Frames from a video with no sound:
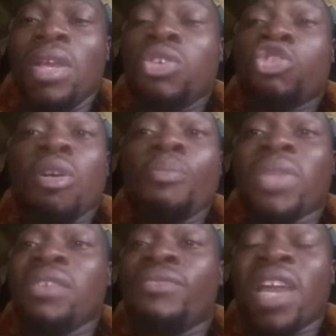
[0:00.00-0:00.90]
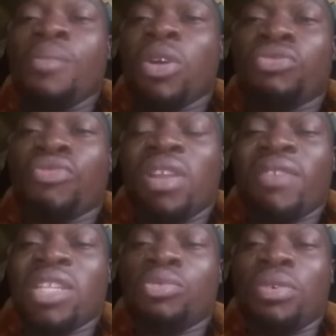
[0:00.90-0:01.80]
Something very much
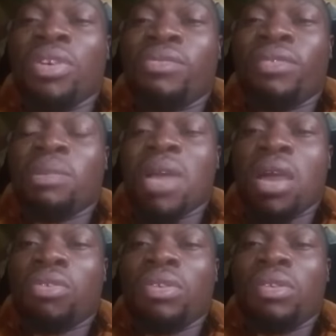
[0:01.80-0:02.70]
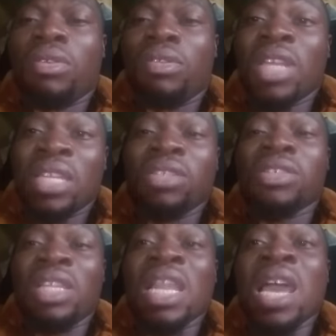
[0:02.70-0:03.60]
relevant to be grateful about. That
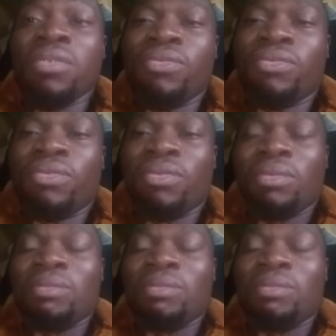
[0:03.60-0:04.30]
is life.